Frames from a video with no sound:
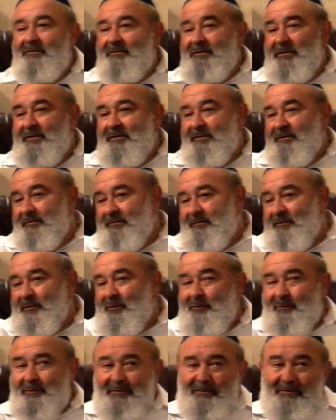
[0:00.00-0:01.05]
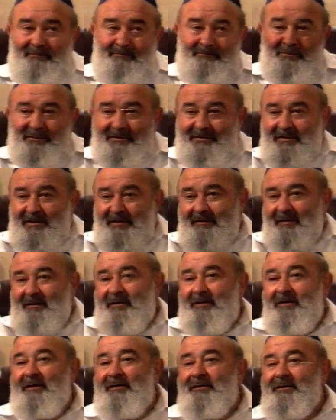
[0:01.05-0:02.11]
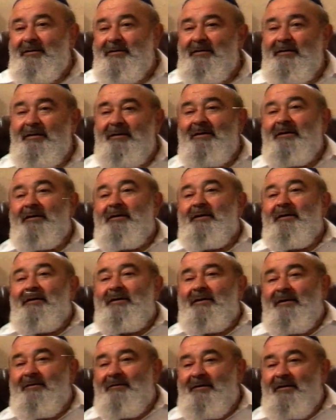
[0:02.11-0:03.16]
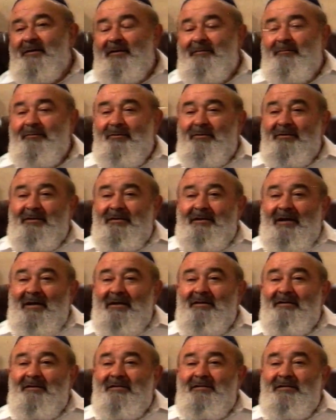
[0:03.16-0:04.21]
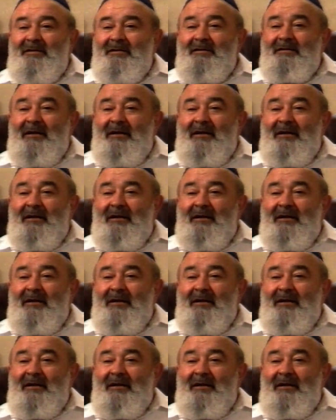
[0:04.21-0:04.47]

the noble, this, that, and the other, giving him all the titles and